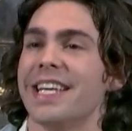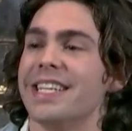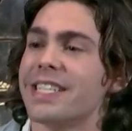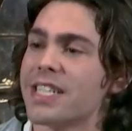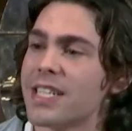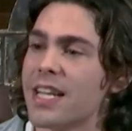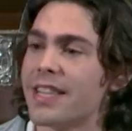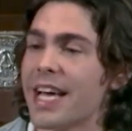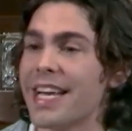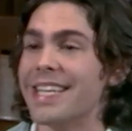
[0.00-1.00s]
that
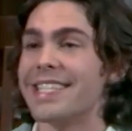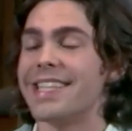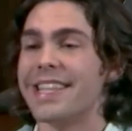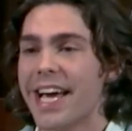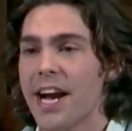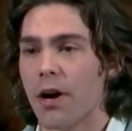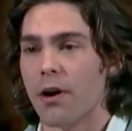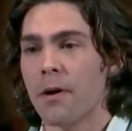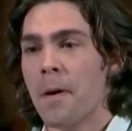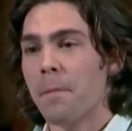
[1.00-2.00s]
is
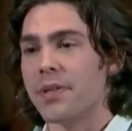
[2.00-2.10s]
there,